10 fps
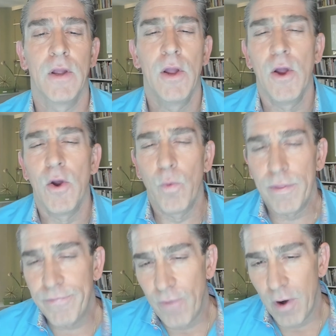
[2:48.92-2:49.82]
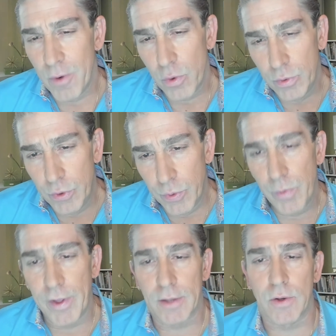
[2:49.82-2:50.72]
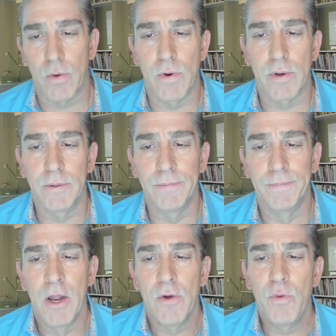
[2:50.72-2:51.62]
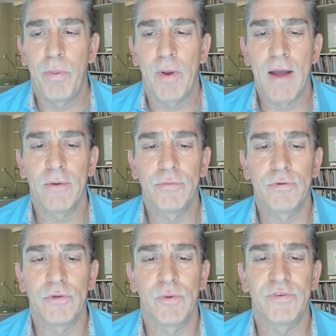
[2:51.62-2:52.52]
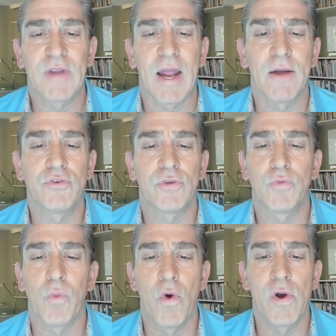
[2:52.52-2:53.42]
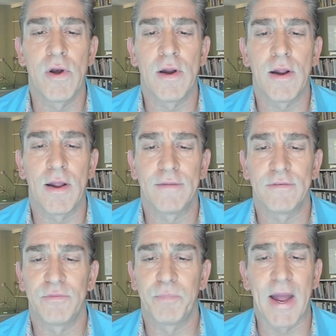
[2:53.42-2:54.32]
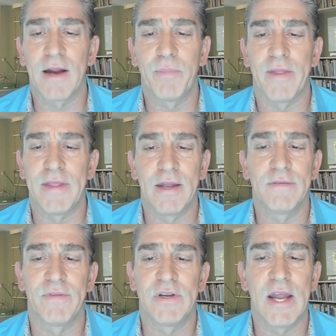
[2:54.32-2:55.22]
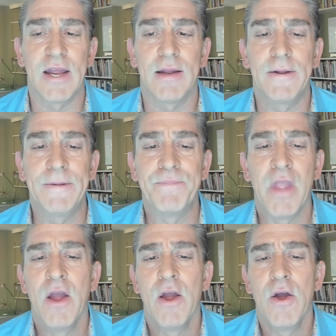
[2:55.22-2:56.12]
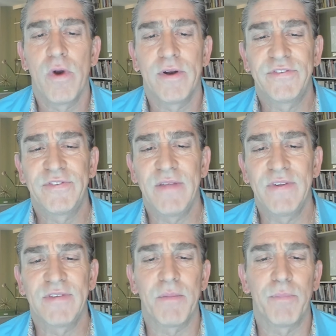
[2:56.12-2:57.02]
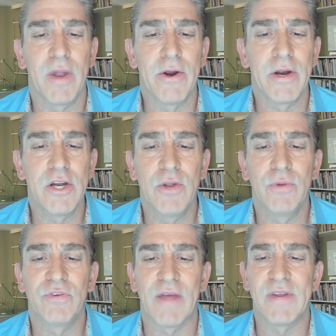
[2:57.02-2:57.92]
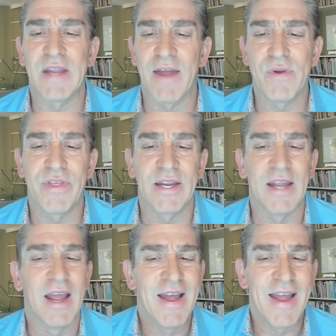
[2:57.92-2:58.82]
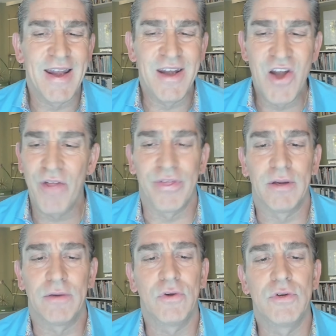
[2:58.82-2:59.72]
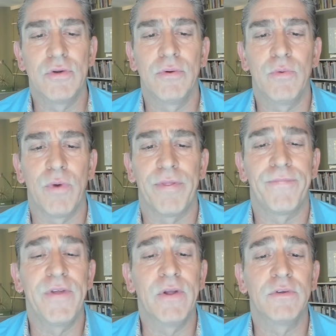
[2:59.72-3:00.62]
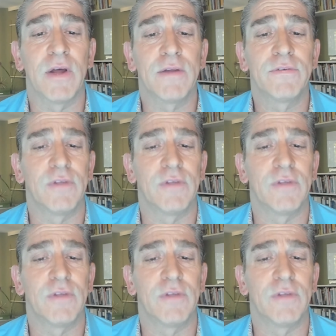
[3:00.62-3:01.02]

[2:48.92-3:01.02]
We're the farmer who grew that corn, who plows into his couch as worn as his back by the end of the day, where his TV set blaring news having everything and nothing to do with the field dust in his